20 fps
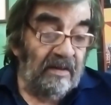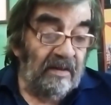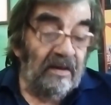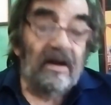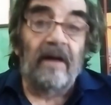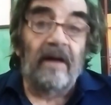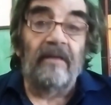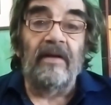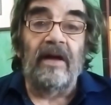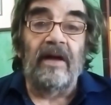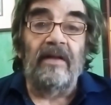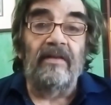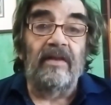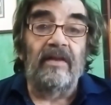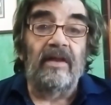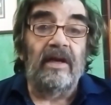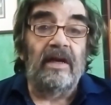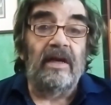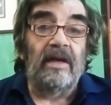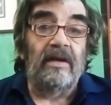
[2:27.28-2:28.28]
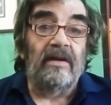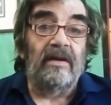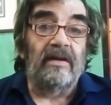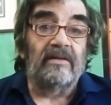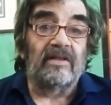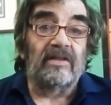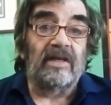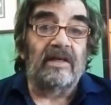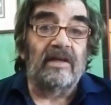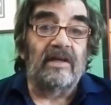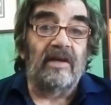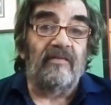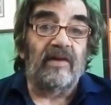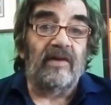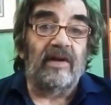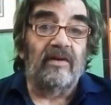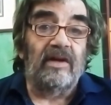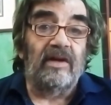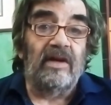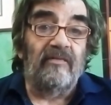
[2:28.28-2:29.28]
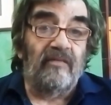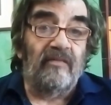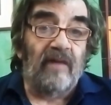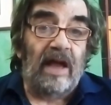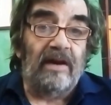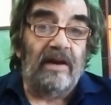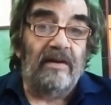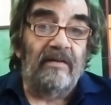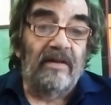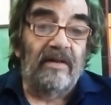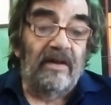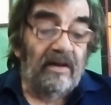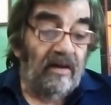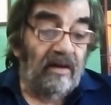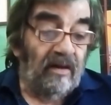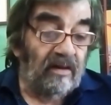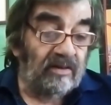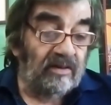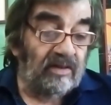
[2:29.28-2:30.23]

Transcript: And then the significant event on